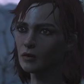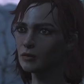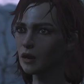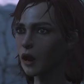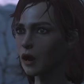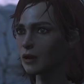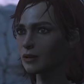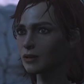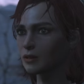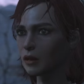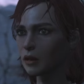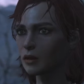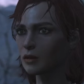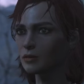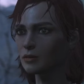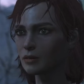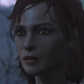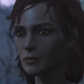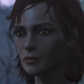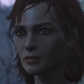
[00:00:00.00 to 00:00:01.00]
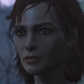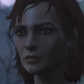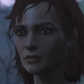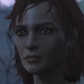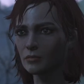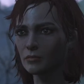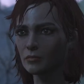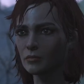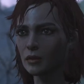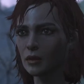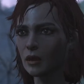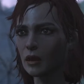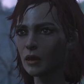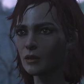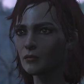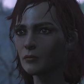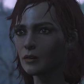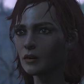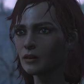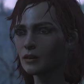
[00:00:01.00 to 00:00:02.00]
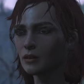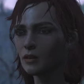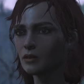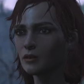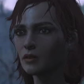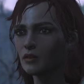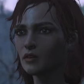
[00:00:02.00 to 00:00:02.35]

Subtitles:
doc could handle it, but I've been using